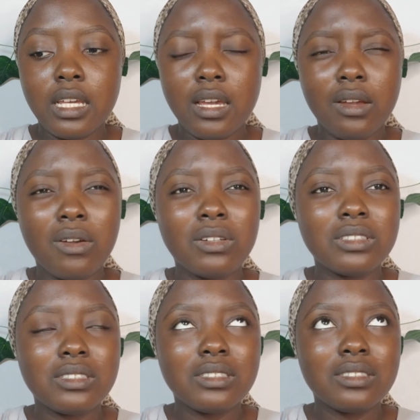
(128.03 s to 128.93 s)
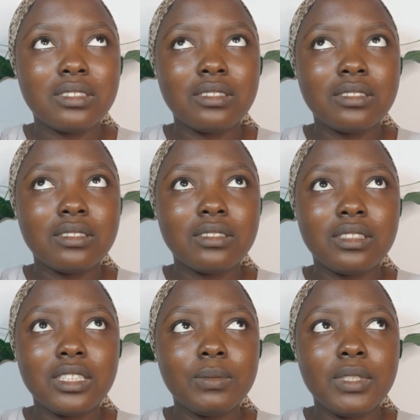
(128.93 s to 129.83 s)
I got.
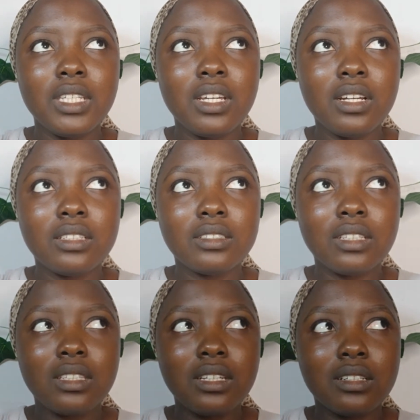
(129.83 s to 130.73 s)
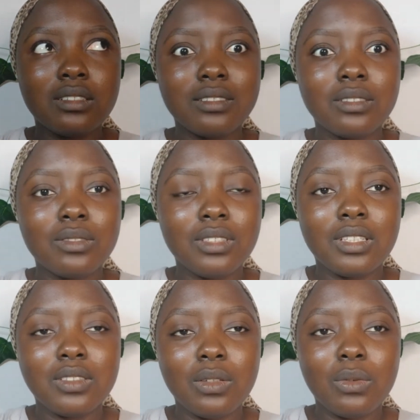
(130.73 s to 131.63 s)
It's been years, I think I got it 2
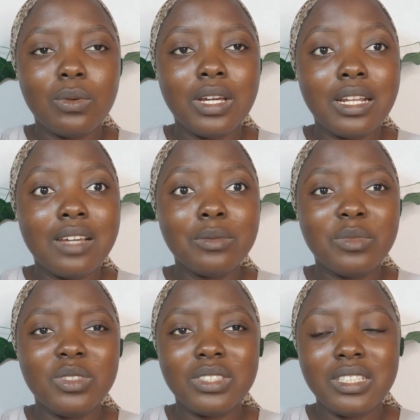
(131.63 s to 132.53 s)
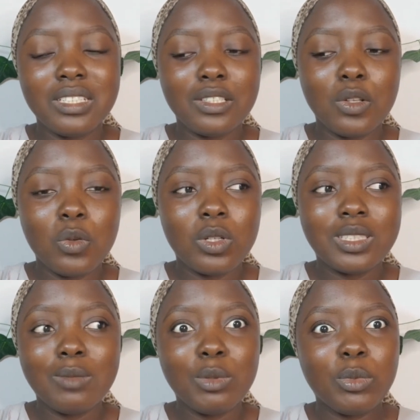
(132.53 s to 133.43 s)
years ago, and I haven't been using it in a long
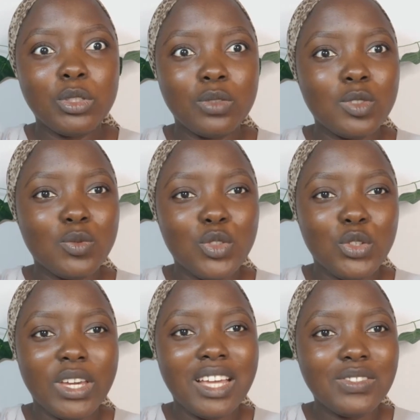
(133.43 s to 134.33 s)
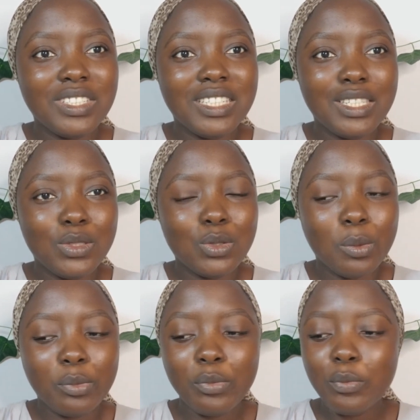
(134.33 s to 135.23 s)
time, but because of this video I had to dig it
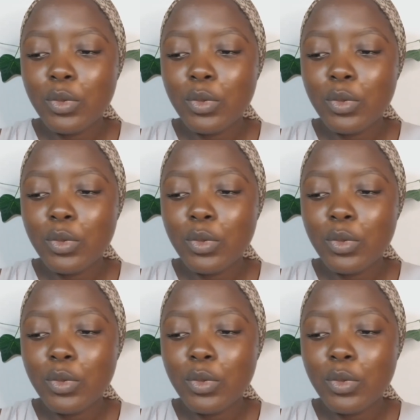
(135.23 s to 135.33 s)
up.